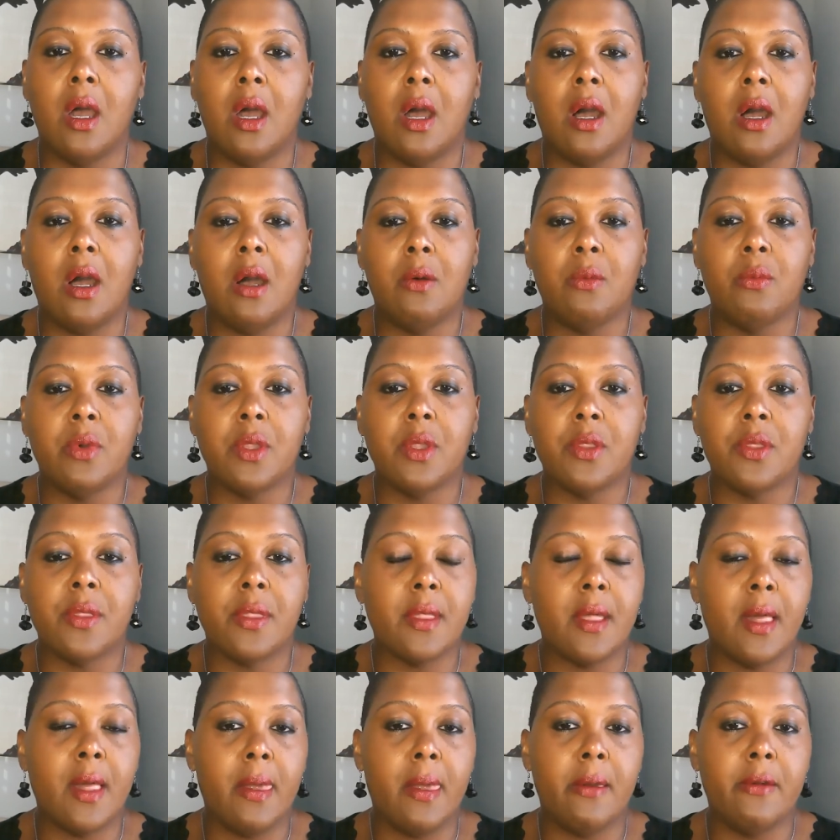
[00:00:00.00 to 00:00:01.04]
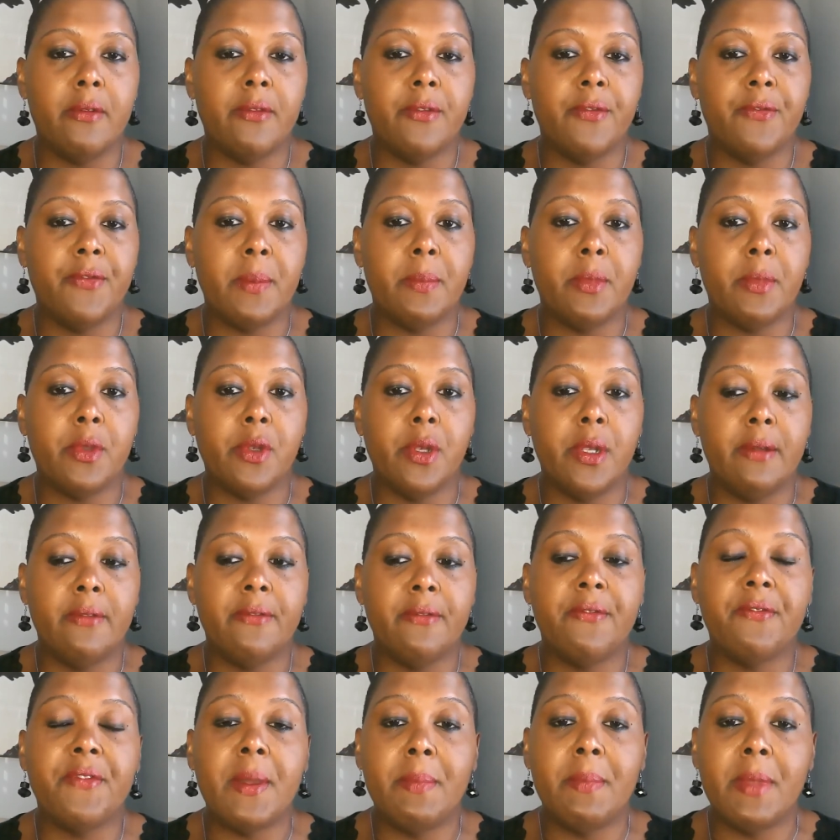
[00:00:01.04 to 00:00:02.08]
with
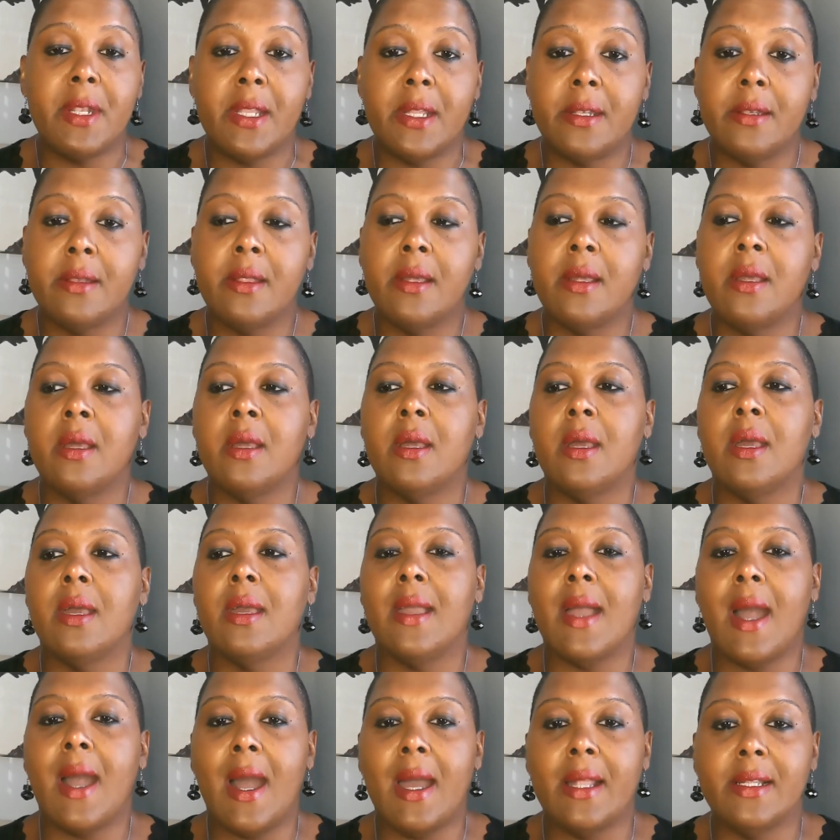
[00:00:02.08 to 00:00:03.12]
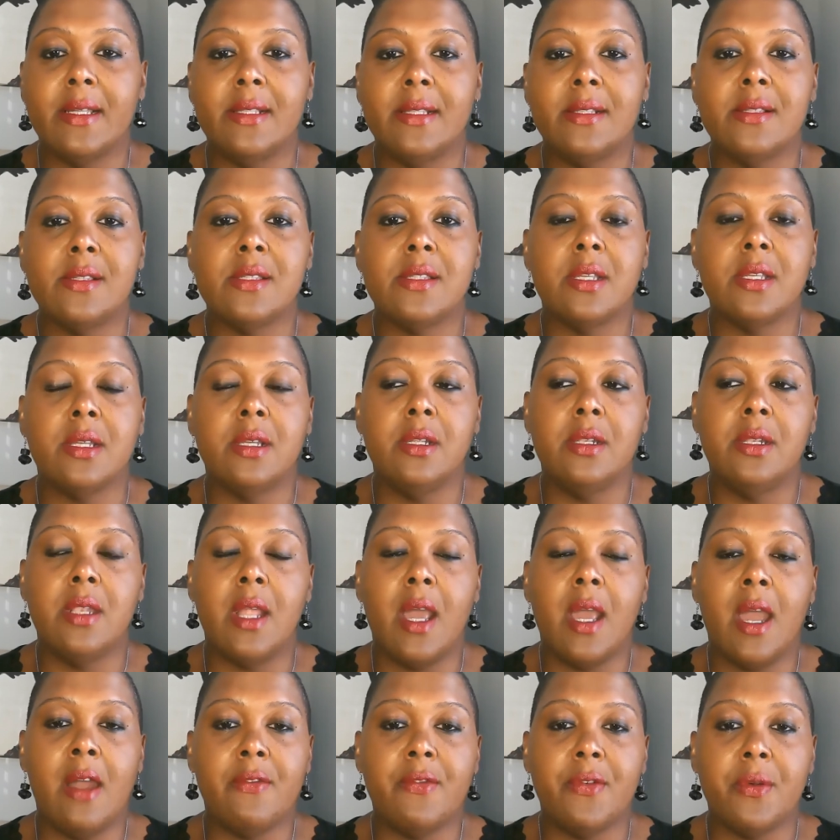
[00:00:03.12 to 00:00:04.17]
feminine guidance and
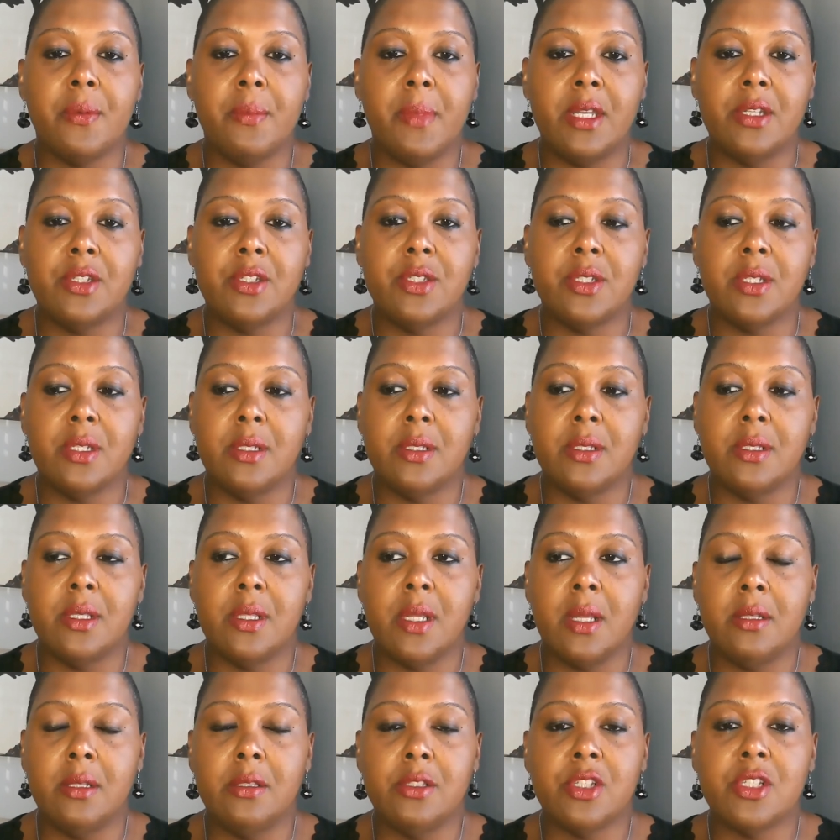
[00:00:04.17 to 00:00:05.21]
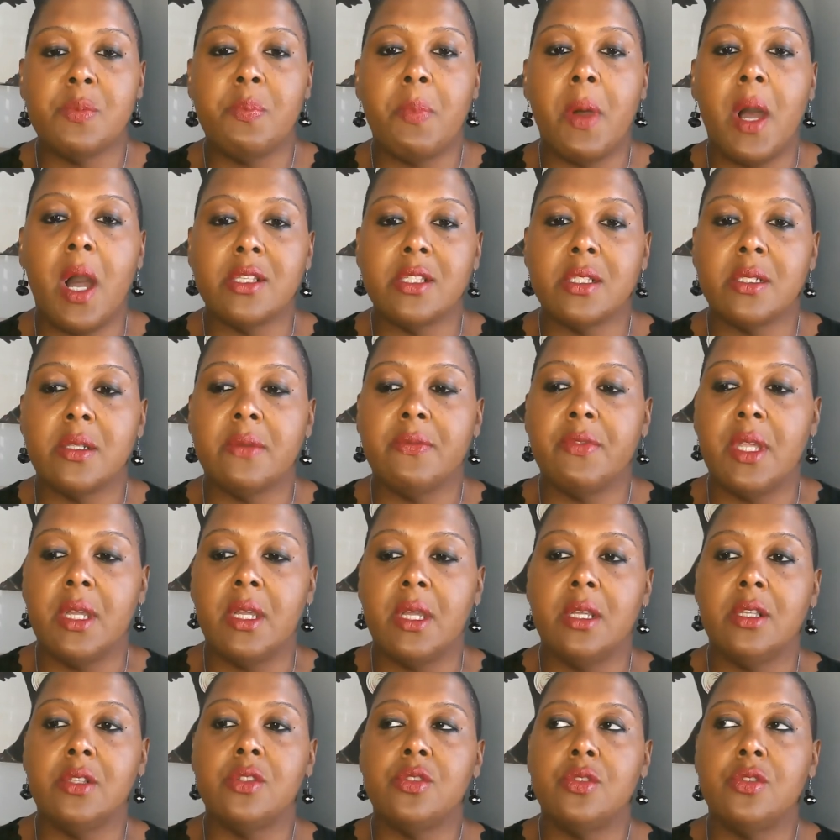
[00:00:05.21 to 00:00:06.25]
affirmation and just positive
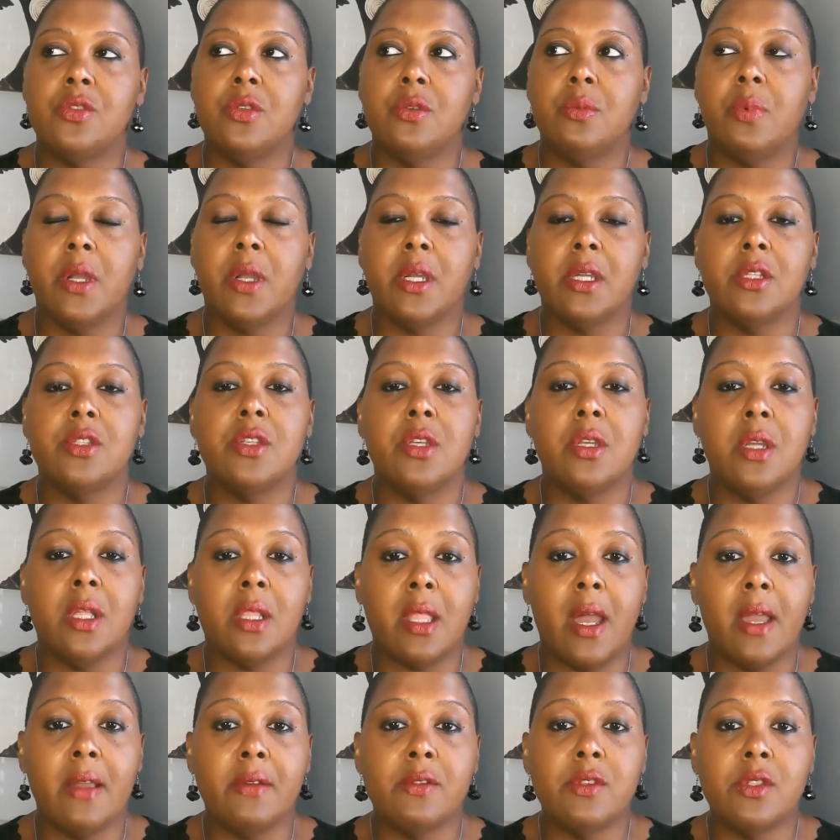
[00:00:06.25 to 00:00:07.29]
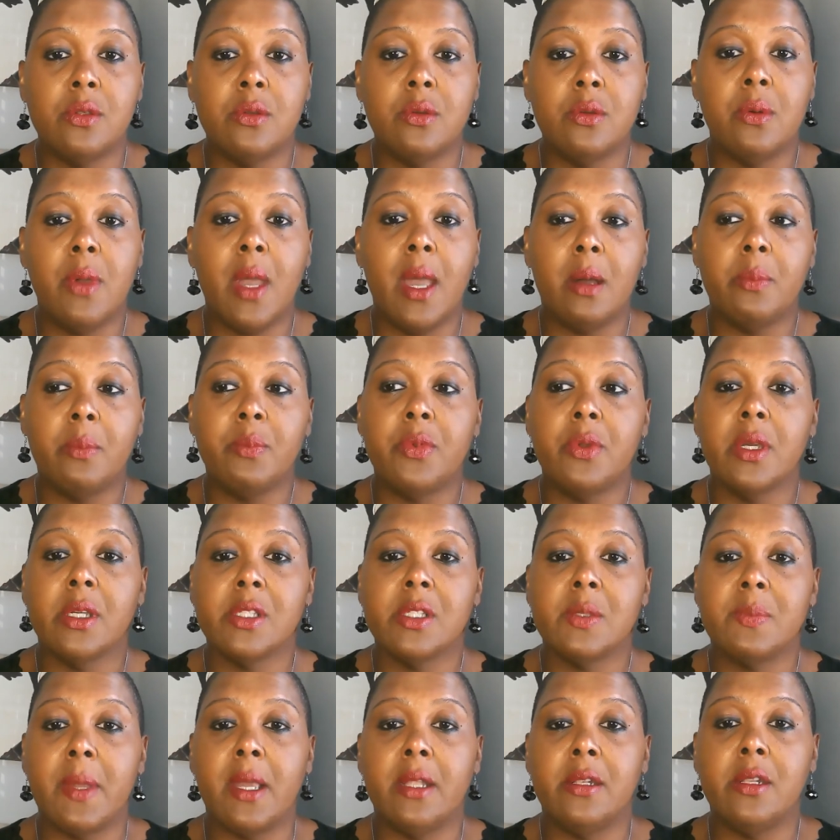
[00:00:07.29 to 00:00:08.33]
things to bring into your life to help you
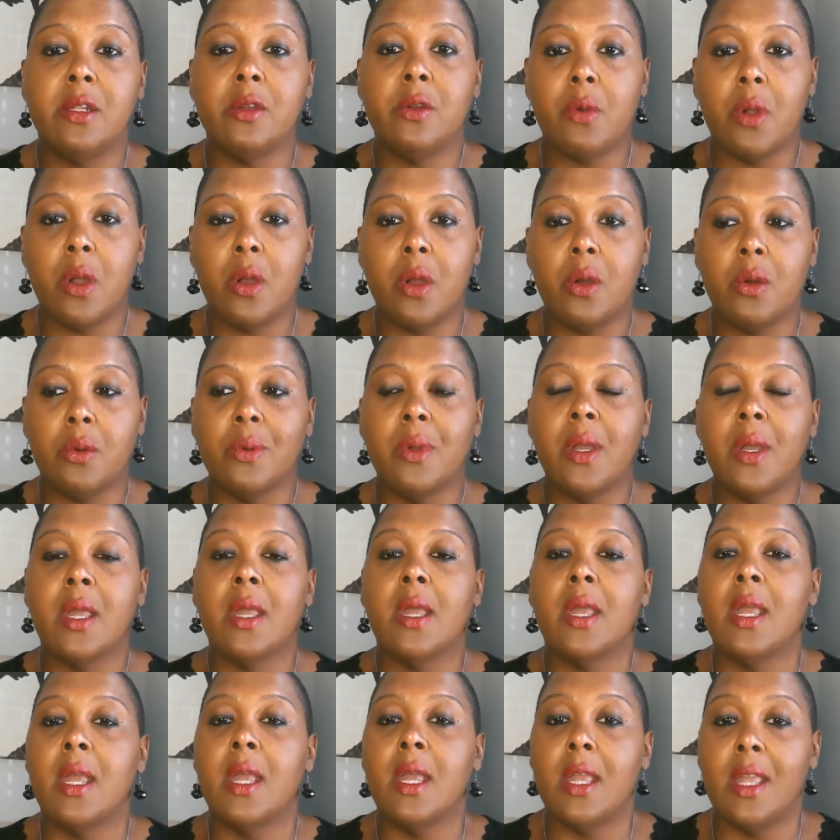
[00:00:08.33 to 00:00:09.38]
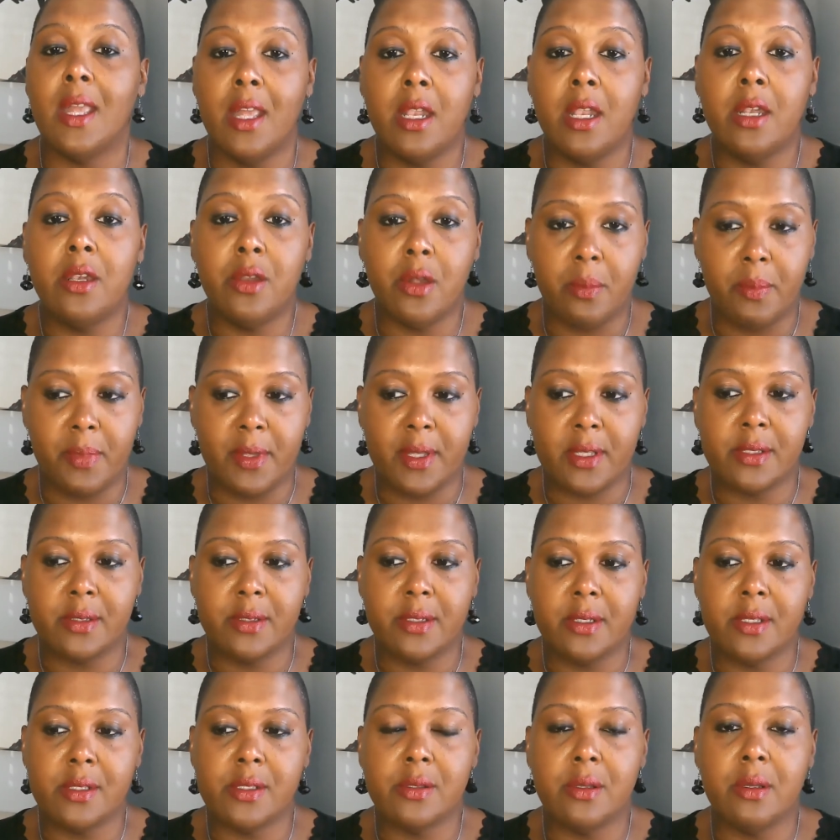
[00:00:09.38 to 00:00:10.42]
expand and grow in your
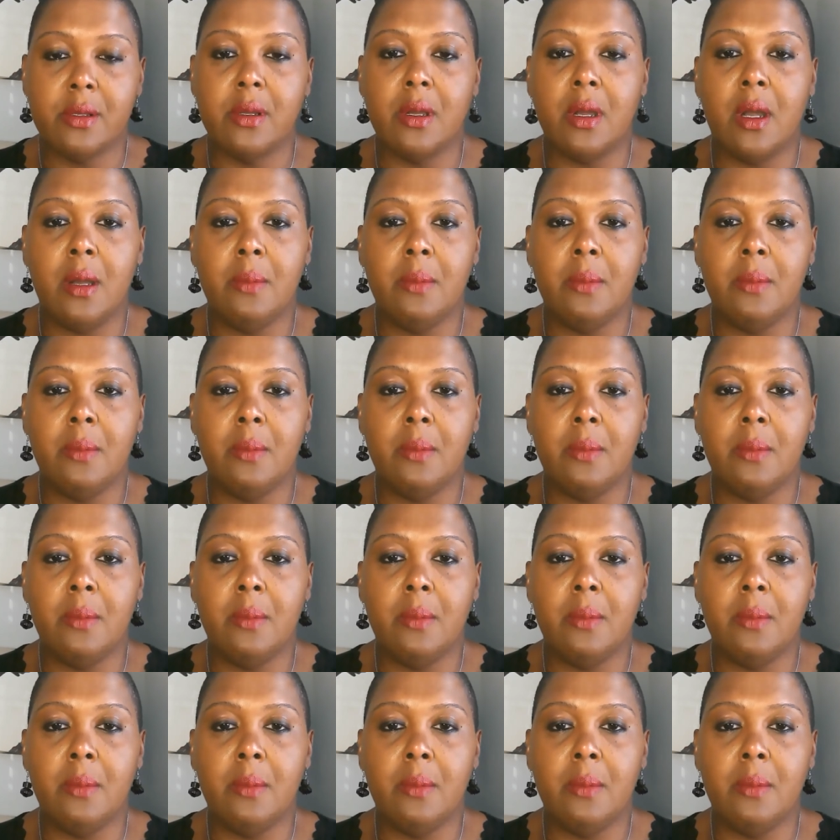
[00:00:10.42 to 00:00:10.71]
business,